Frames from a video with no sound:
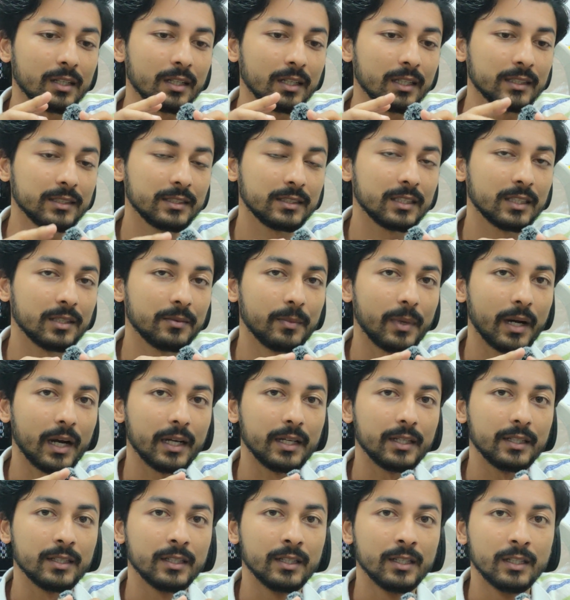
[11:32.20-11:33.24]
listed
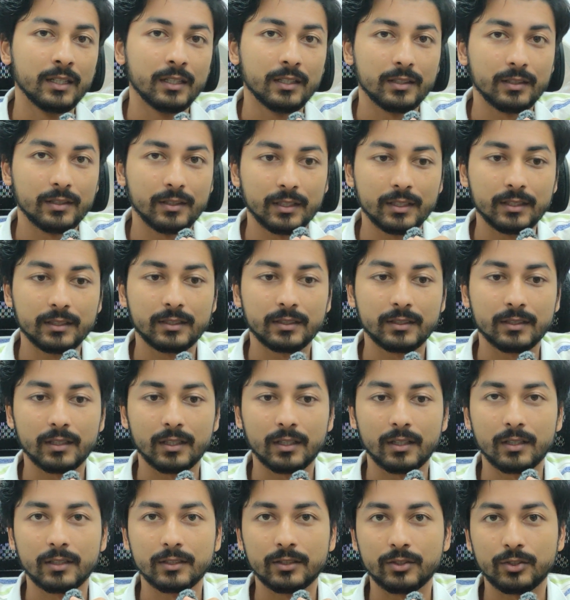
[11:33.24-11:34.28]
by this
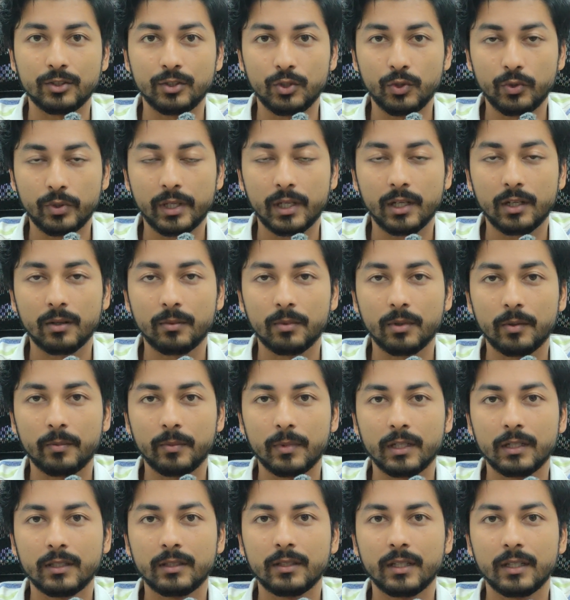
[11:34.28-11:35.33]
UK
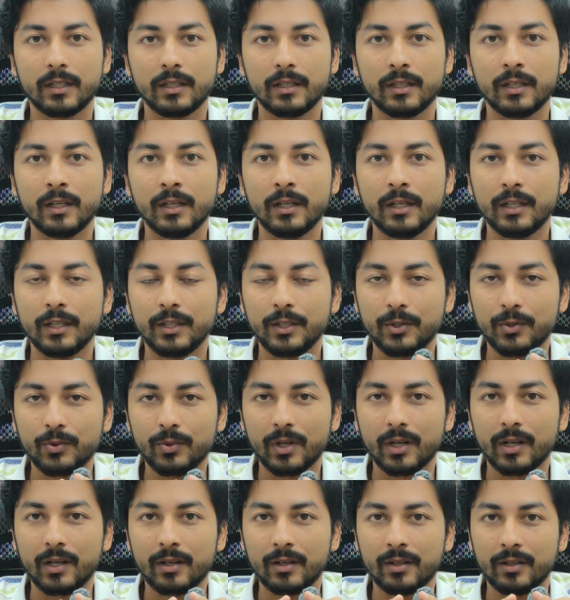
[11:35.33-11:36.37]
government, then
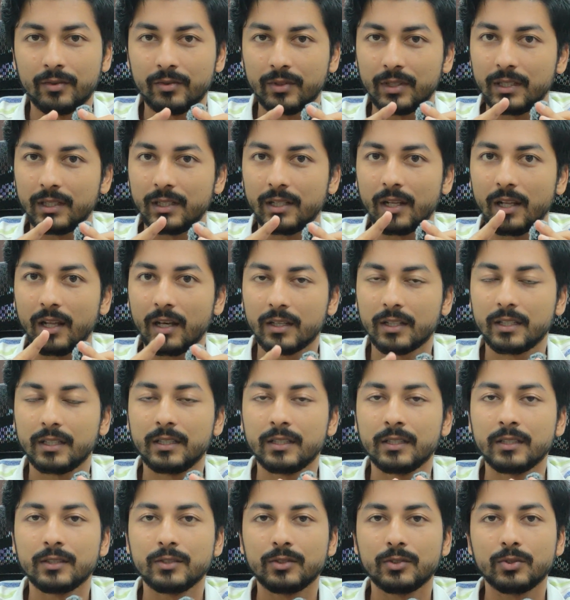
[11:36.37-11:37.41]
you are really
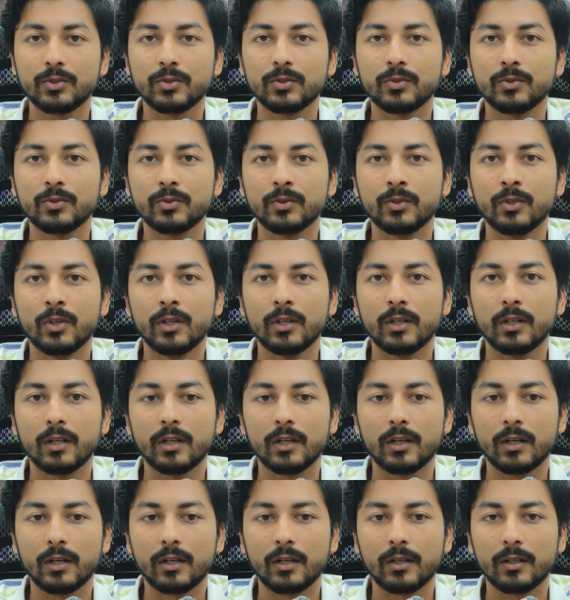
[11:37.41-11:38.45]
lucky to
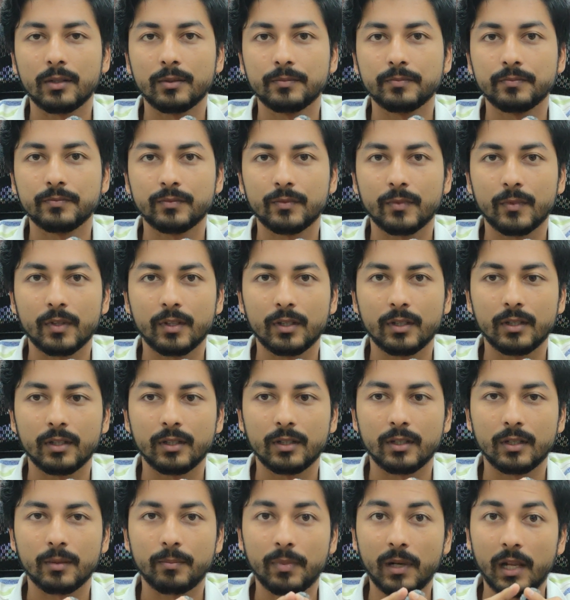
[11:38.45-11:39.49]

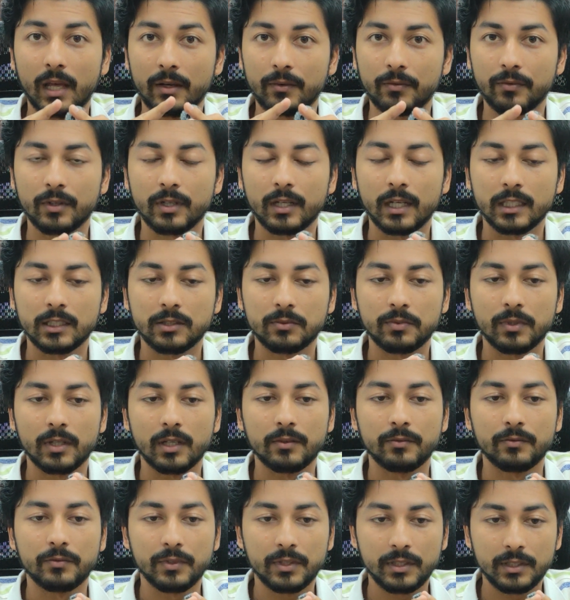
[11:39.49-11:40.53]
apply for
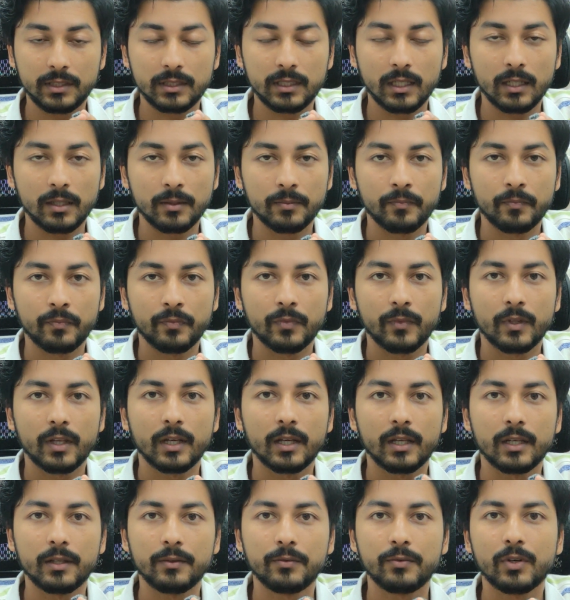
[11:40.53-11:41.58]
SPI visa.
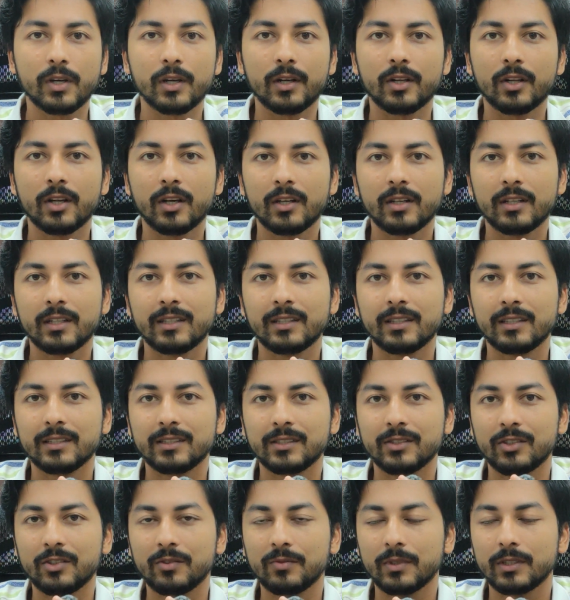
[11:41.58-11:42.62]
And if you are not in
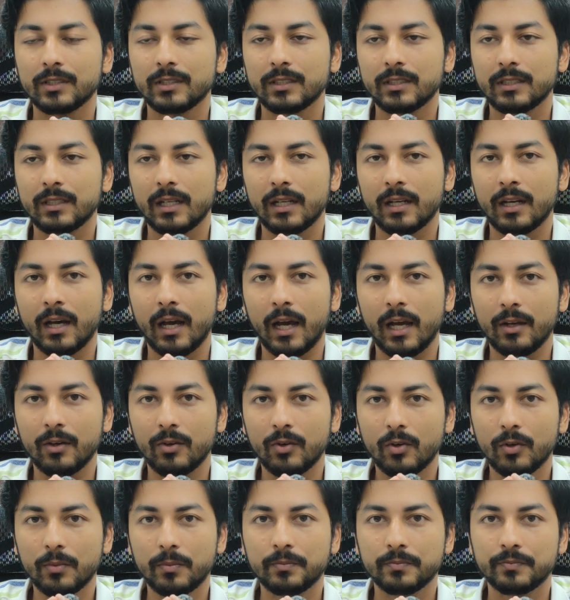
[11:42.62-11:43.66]
this university, I
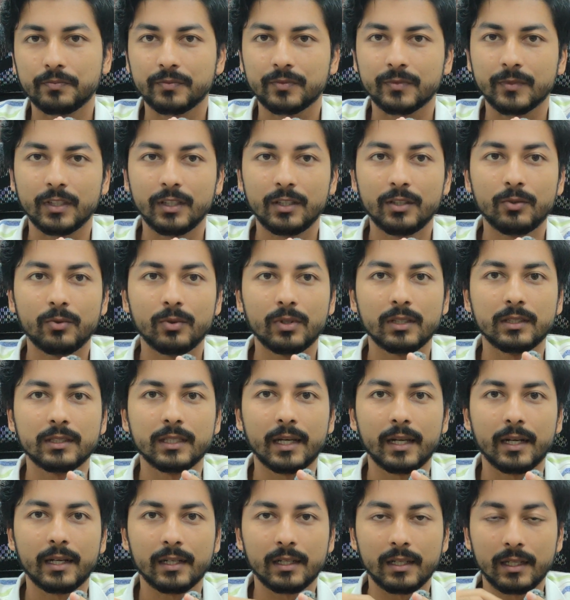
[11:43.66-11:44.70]
hope you will
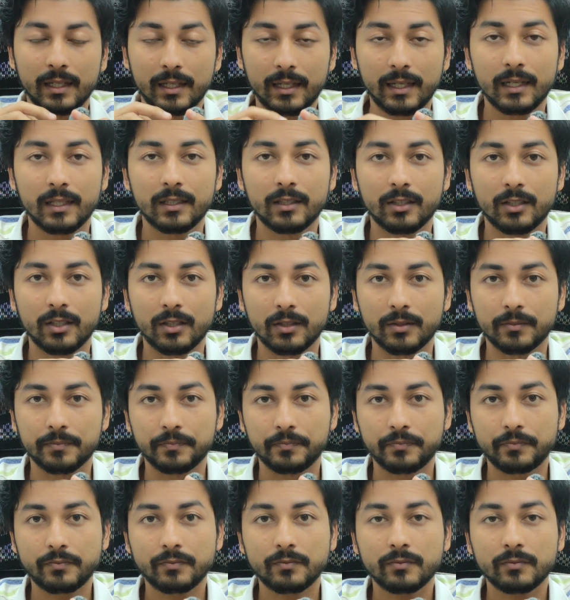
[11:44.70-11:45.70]
directly get the